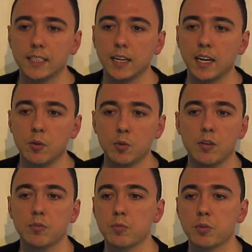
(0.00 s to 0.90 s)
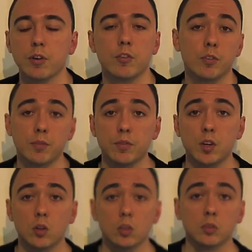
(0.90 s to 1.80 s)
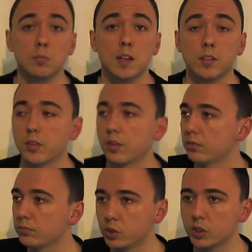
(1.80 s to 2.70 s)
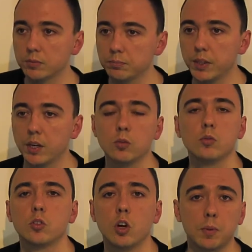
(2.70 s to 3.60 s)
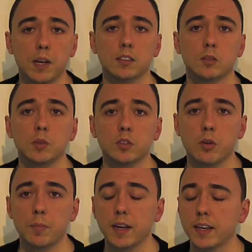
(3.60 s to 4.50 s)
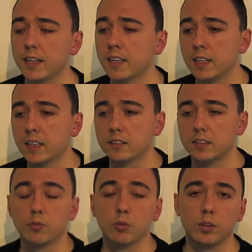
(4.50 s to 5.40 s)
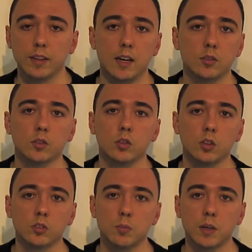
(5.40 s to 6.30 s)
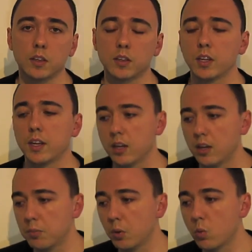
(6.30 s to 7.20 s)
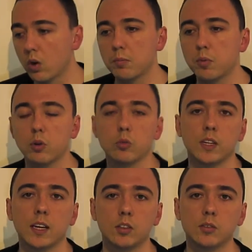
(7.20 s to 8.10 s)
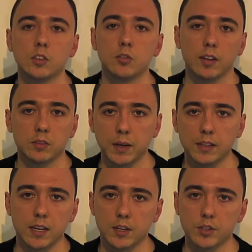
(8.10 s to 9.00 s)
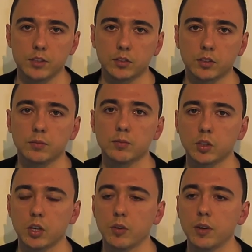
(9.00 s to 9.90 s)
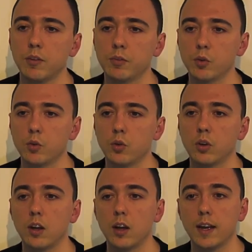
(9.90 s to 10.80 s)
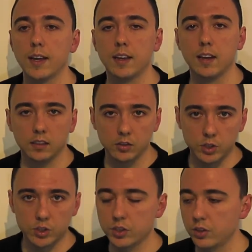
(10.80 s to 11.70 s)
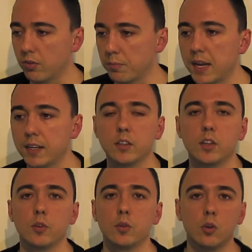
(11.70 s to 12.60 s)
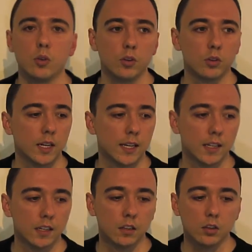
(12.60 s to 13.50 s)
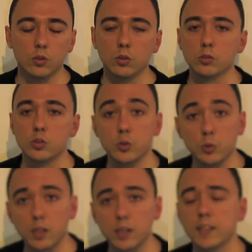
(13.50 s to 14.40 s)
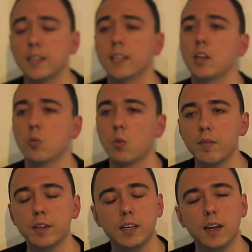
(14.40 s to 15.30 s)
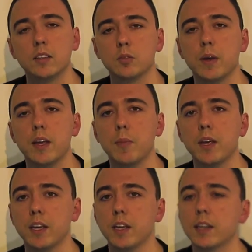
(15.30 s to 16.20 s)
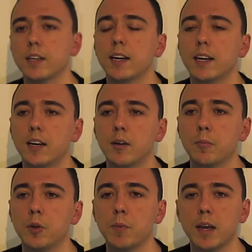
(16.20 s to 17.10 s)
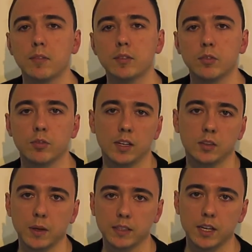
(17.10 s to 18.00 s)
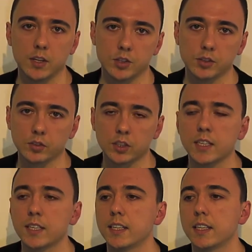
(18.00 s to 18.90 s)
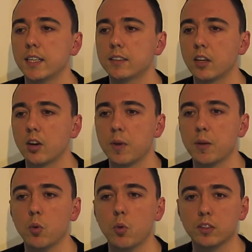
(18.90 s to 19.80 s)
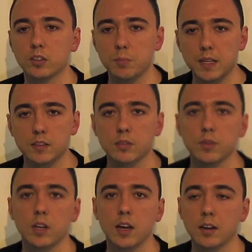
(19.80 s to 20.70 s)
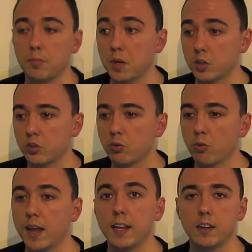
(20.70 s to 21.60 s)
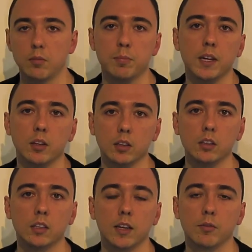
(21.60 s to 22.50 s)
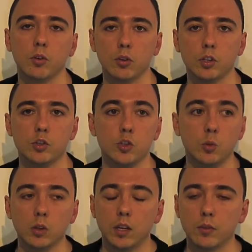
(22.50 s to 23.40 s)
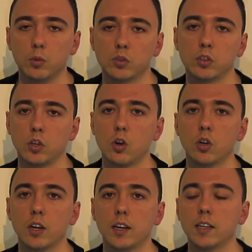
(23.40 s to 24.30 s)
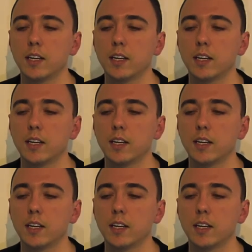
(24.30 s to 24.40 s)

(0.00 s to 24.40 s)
anywhere from $350 a month to top customers that are paying several $1,000s a month. But what it boils down to is your expectations. So if you're a electrician, you're a painter, you own a local jeweler, whatever the case may be, you may have different expectations. It's going to be a more expensive and a much grander build if you're a jeweler that wants to conquer